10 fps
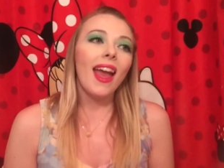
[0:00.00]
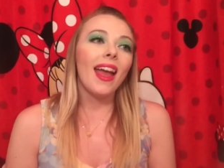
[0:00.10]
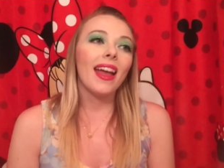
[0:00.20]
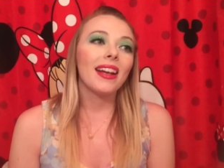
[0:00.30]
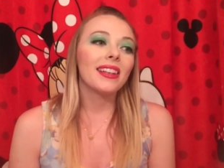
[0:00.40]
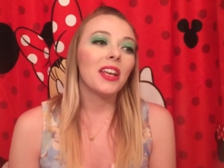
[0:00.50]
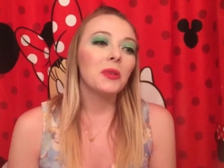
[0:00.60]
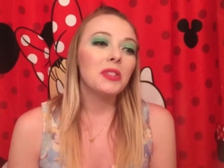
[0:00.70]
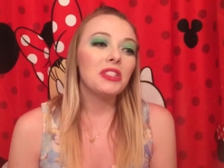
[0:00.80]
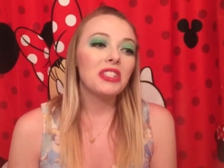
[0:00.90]
And it
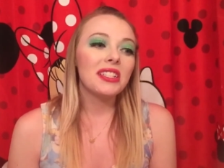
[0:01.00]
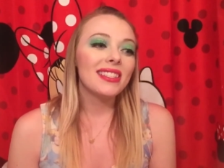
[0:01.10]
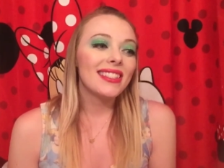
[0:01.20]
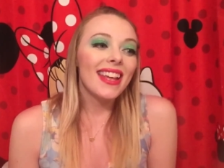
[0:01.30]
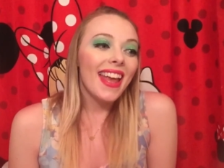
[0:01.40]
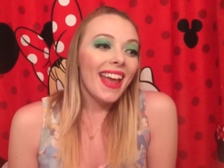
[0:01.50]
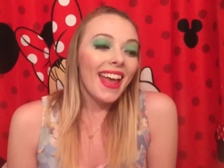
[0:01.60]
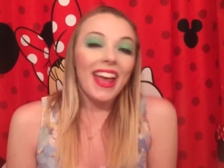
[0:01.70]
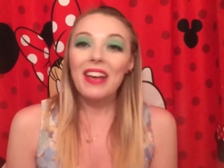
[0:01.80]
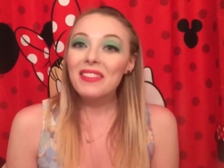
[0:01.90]
was just,
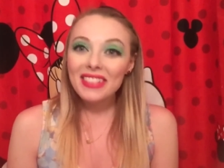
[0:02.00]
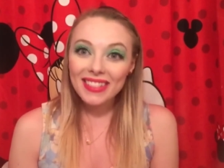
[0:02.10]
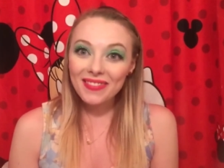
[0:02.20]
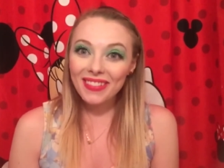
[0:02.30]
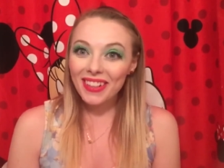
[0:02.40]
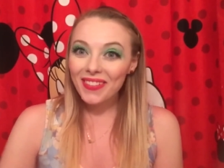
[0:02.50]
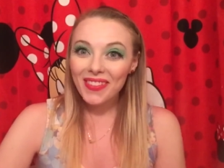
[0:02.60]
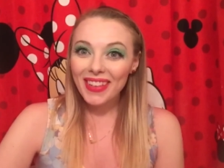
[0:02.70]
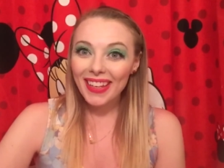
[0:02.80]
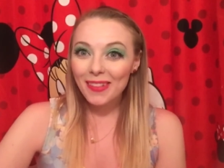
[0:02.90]
it was just a
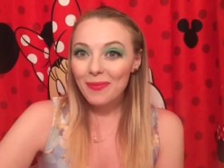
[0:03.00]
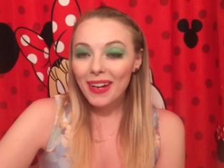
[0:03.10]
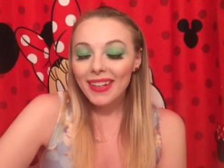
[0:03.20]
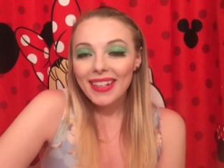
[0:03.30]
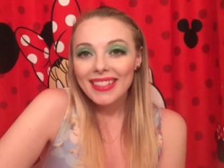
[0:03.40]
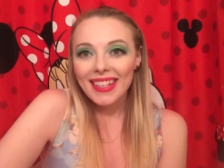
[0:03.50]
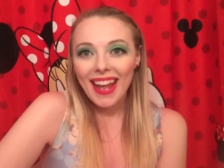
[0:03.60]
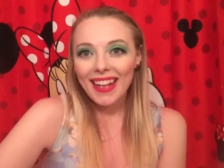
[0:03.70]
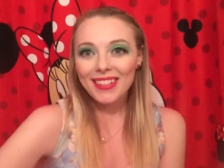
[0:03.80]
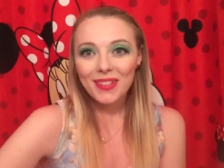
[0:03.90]
wonderful weekend of parties. And
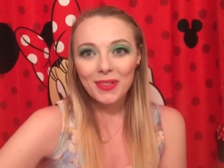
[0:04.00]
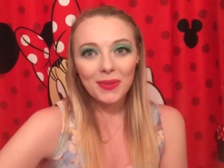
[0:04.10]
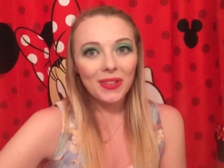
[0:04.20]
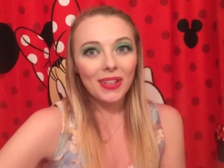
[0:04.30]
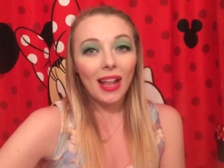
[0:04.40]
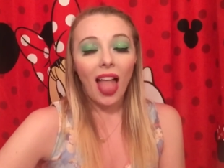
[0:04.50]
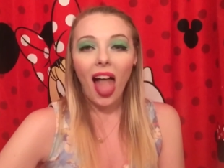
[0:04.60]
as usual,